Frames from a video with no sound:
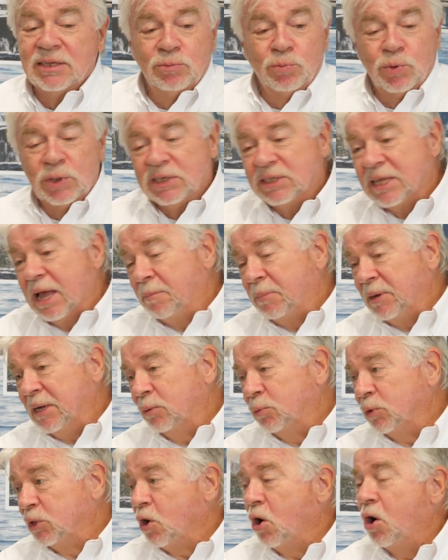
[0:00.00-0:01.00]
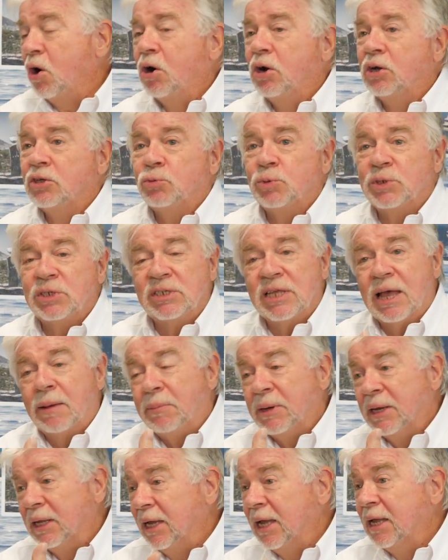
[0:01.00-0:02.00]
what is happening with cars, what is
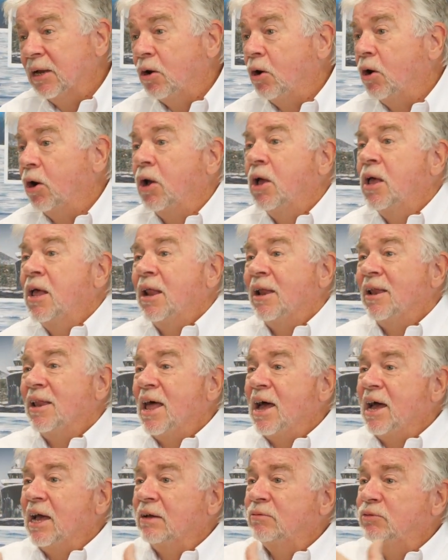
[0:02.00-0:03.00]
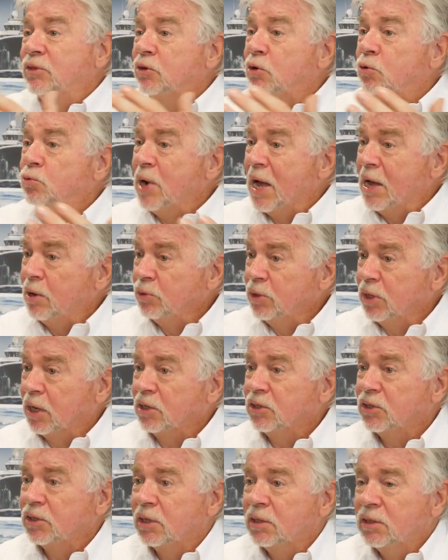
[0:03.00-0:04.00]
happening in our lives around
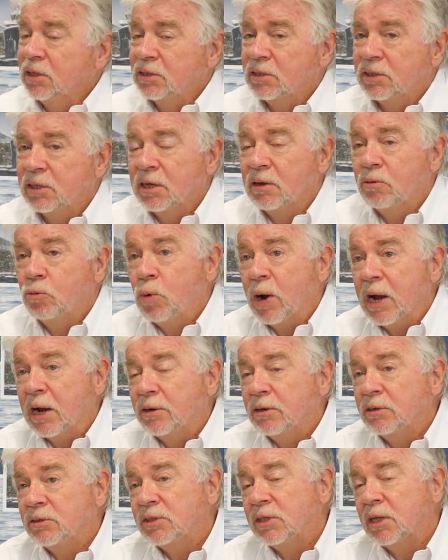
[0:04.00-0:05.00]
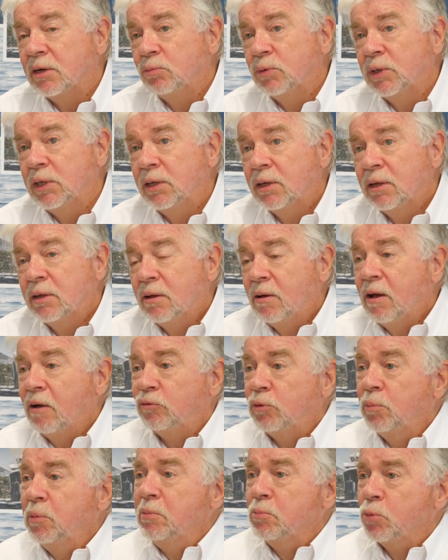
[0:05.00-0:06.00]
us, and this awareness that we
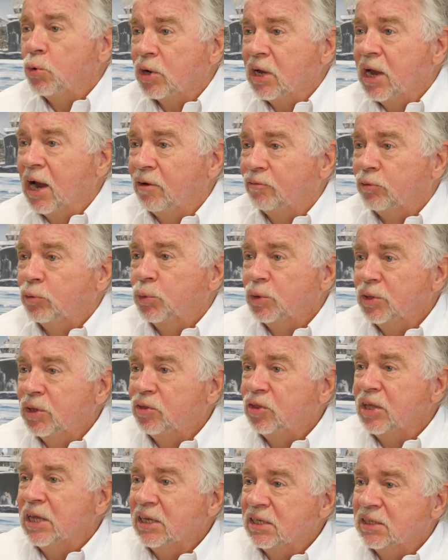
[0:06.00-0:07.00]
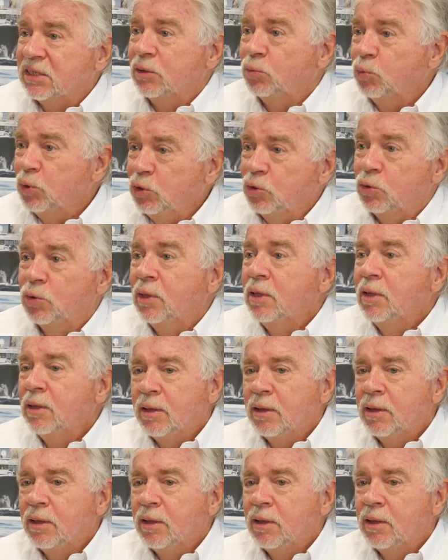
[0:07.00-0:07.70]
have to be more careful with the things that we do.